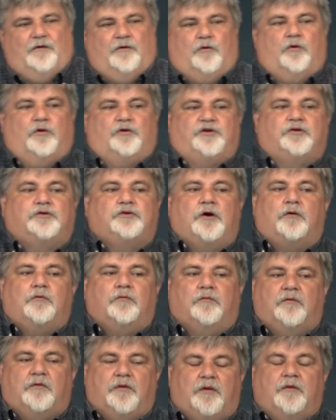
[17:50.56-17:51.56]
Or you
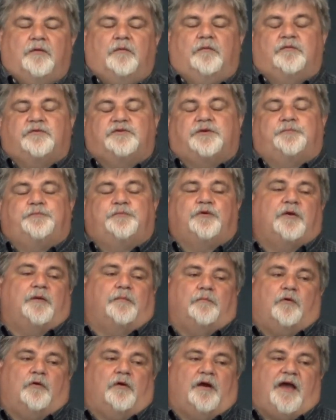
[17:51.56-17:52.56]
don't, to put it
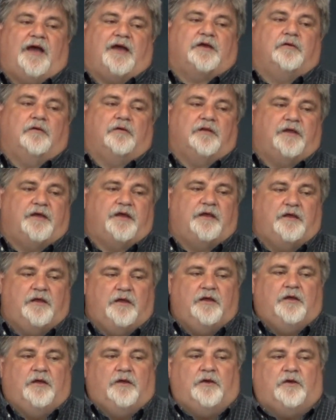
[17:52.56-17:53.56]
more accurately,
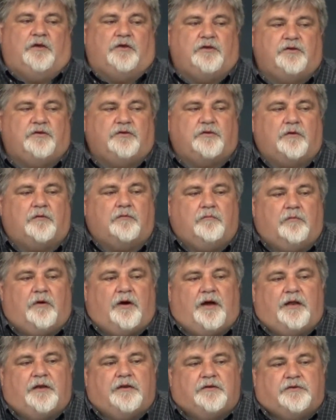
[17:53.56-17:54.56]
you don't
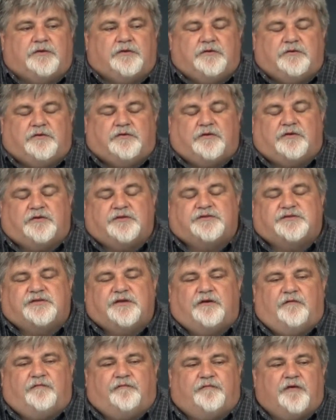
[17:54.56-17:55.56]
want to
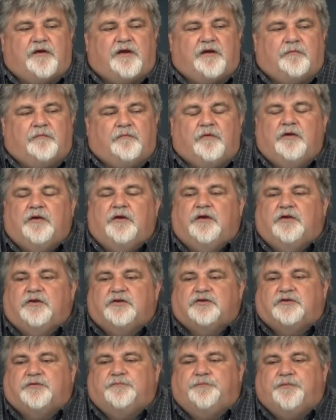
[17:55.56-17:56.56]
consider freedom
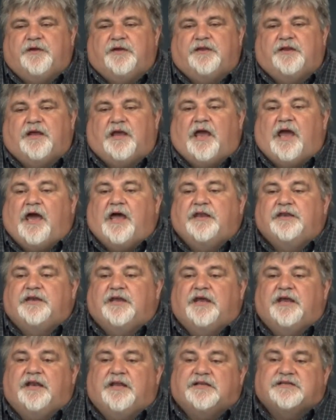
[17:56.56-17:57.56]
to be the end
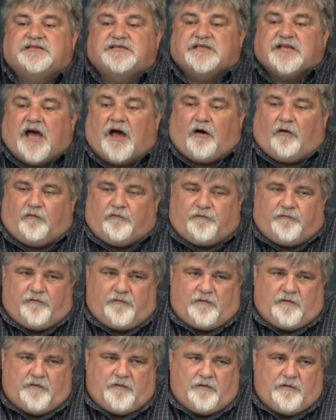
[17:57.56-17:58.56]
in
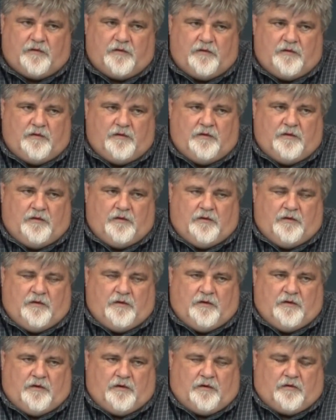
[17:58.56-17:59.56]
itself.
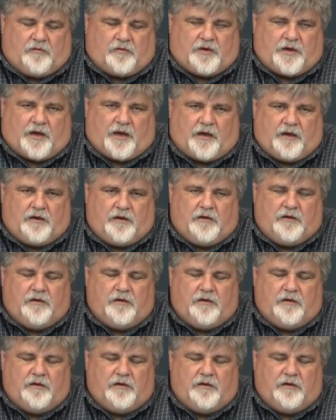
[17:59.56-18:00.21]
Okay.